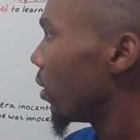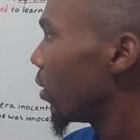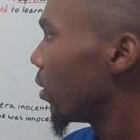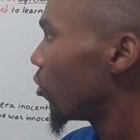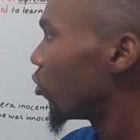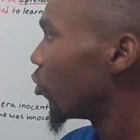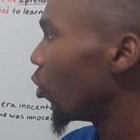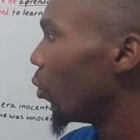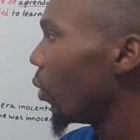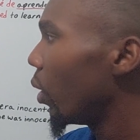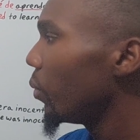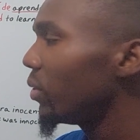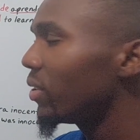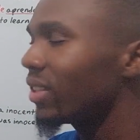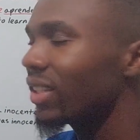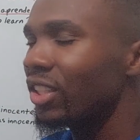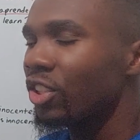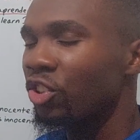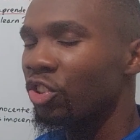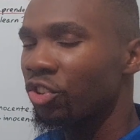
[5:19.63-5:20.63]
So when we
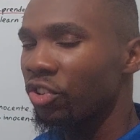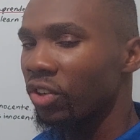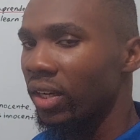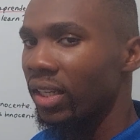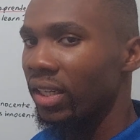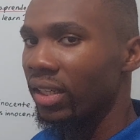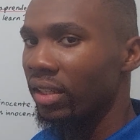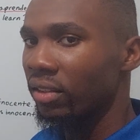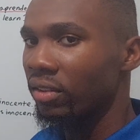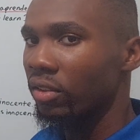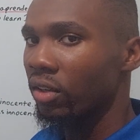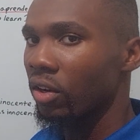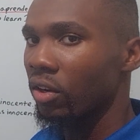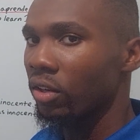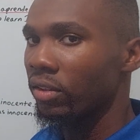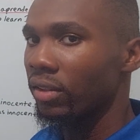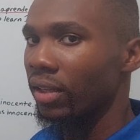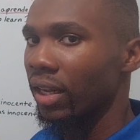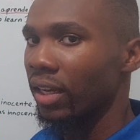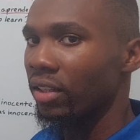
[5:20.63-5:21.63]
say try in this
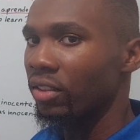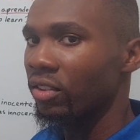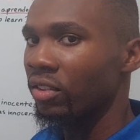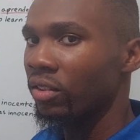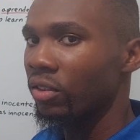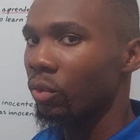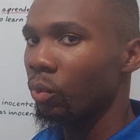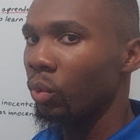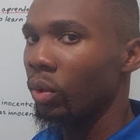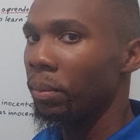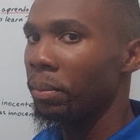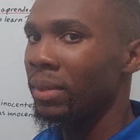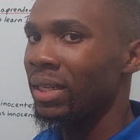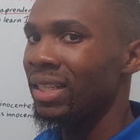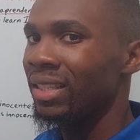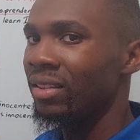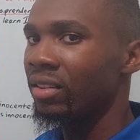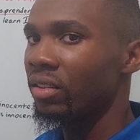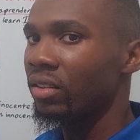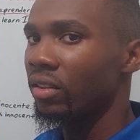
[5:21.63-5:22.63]
context, we
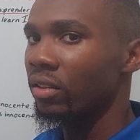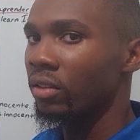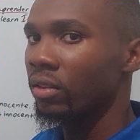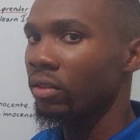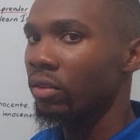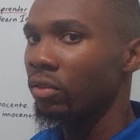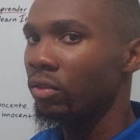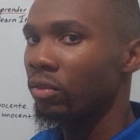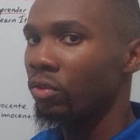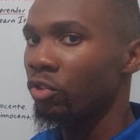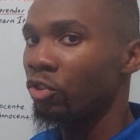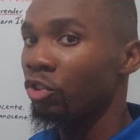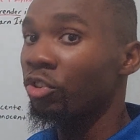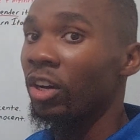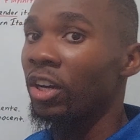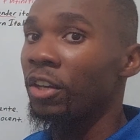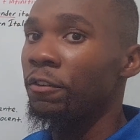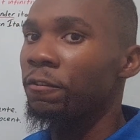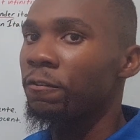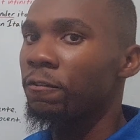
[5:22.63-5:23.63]
mean to
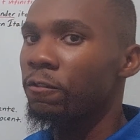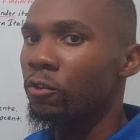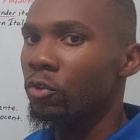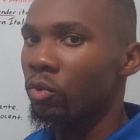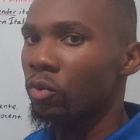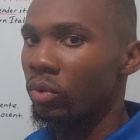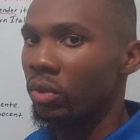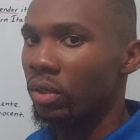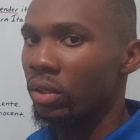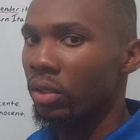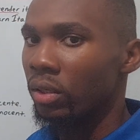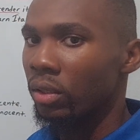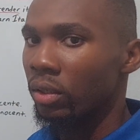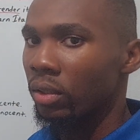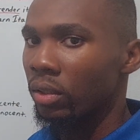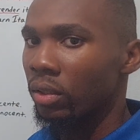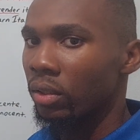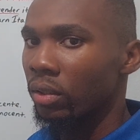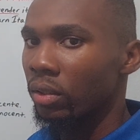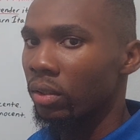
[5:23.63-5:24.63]
try food,
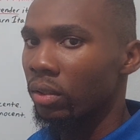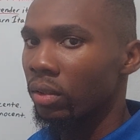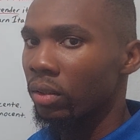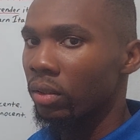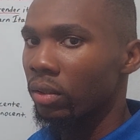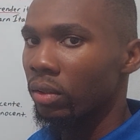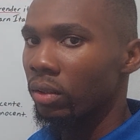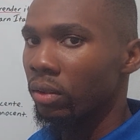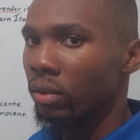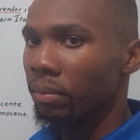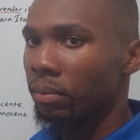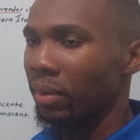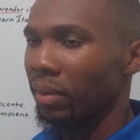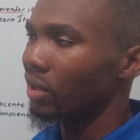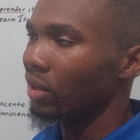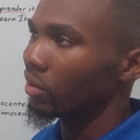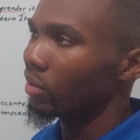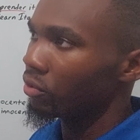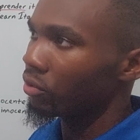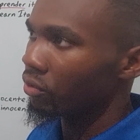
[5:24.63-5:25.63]

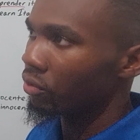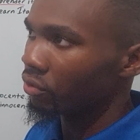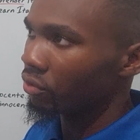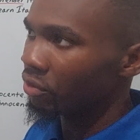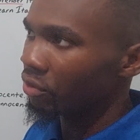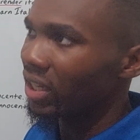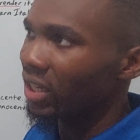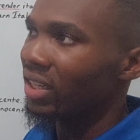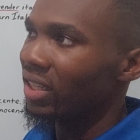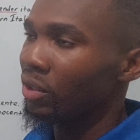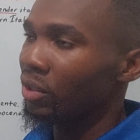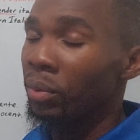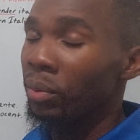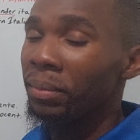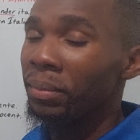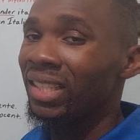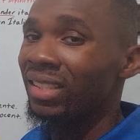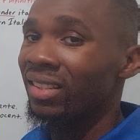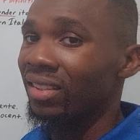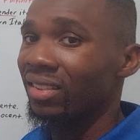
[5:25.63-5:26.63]
but really we
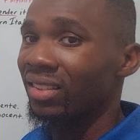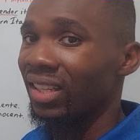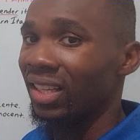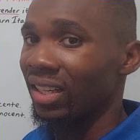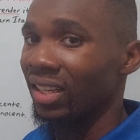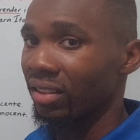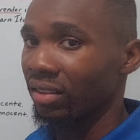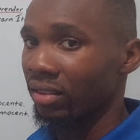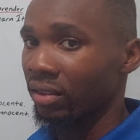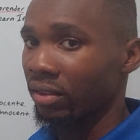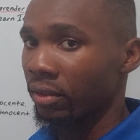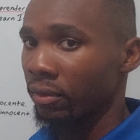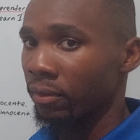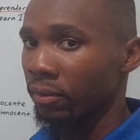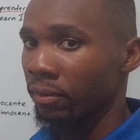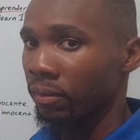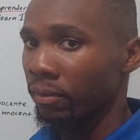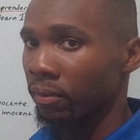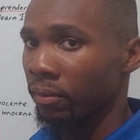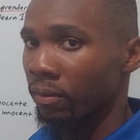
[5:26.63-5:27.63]
mean to taste,
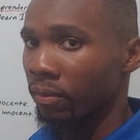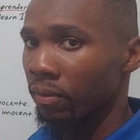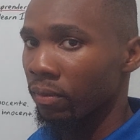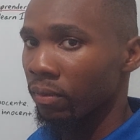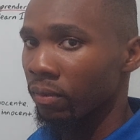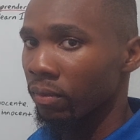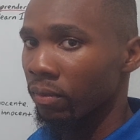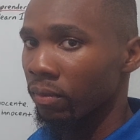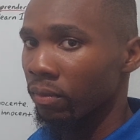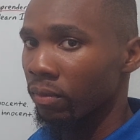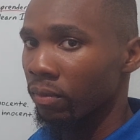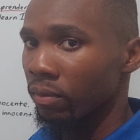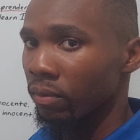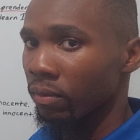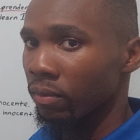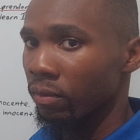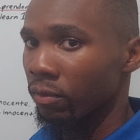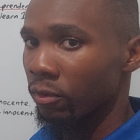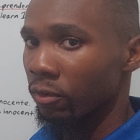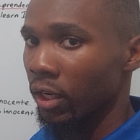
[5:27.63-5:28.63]

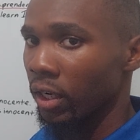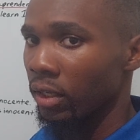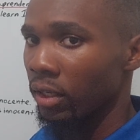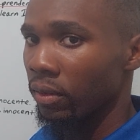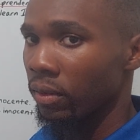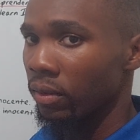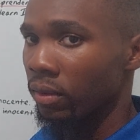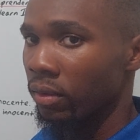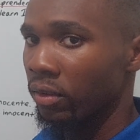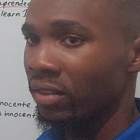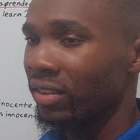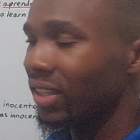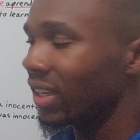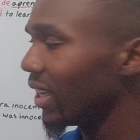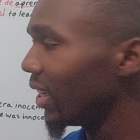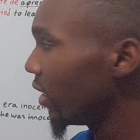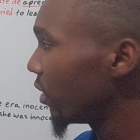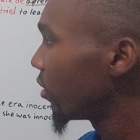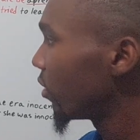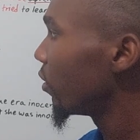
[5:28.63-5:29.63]
right?
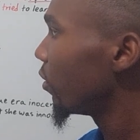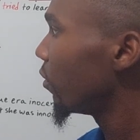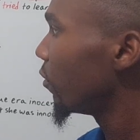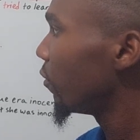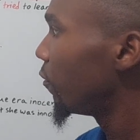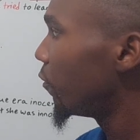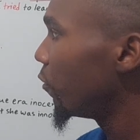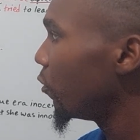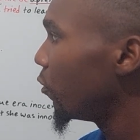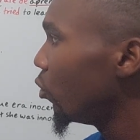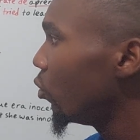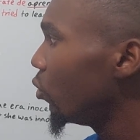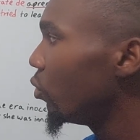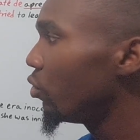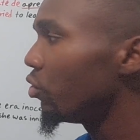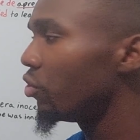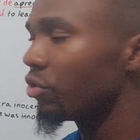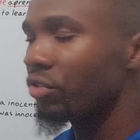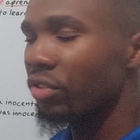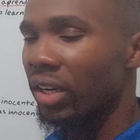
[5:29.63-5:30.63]
Taste
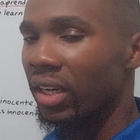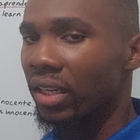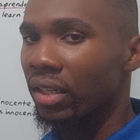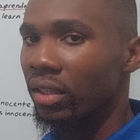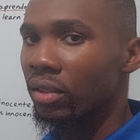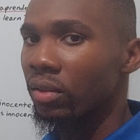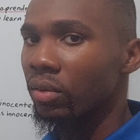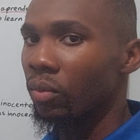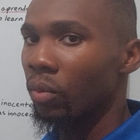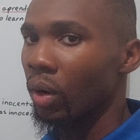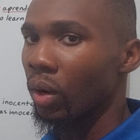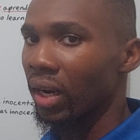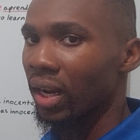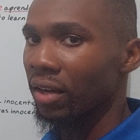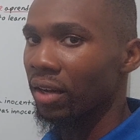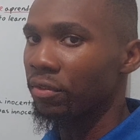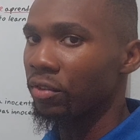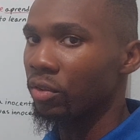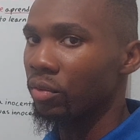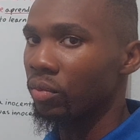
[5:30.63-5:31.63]
food, drink, what
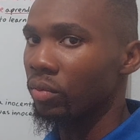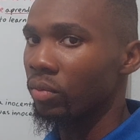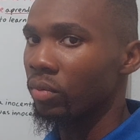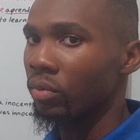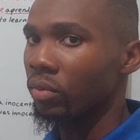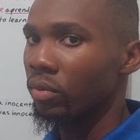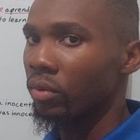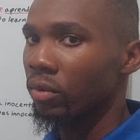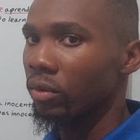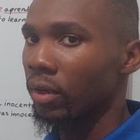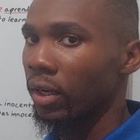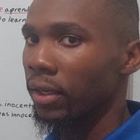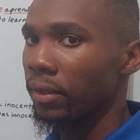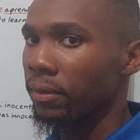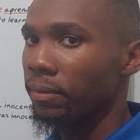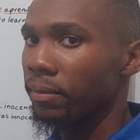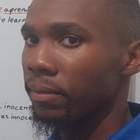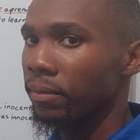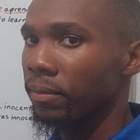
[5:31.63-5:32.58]
have you, right?